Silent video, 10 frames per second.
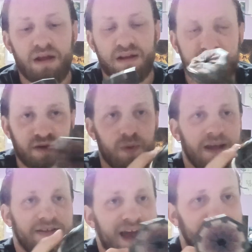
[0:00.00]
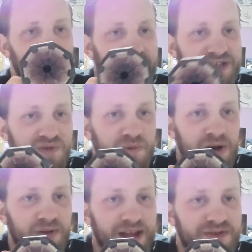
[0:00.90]
the way that looks as
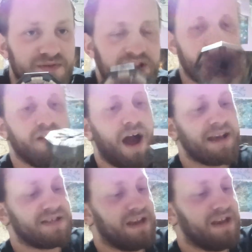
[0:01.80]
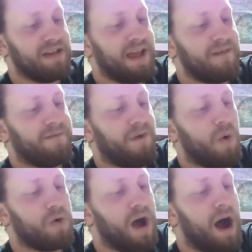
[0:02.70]
well, that's really nice. And they
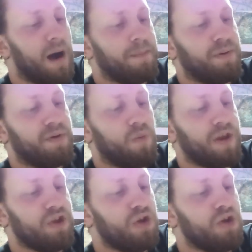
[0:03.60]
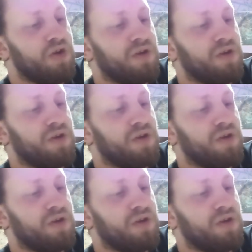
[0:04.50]
fold up when you